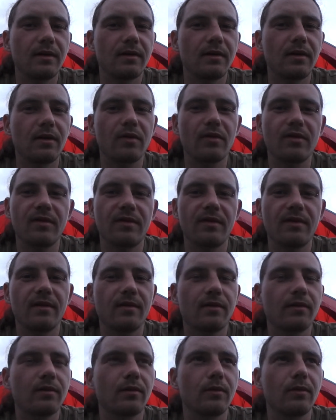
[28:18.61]
Gloucester
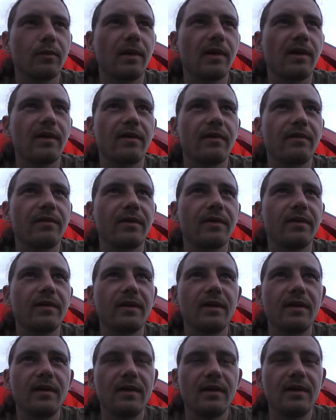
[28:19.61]
or wherever,
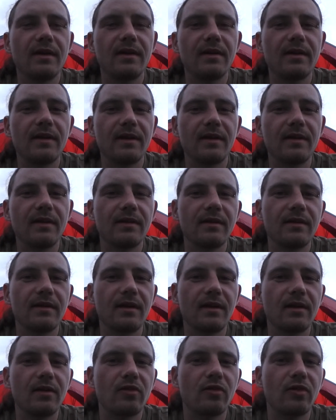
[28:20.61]
and then
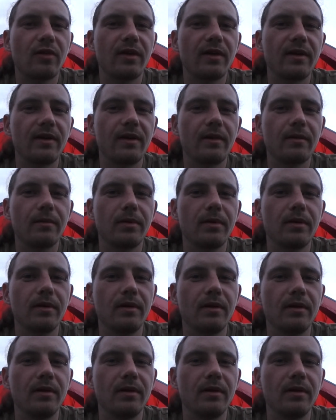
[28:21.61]
get a train up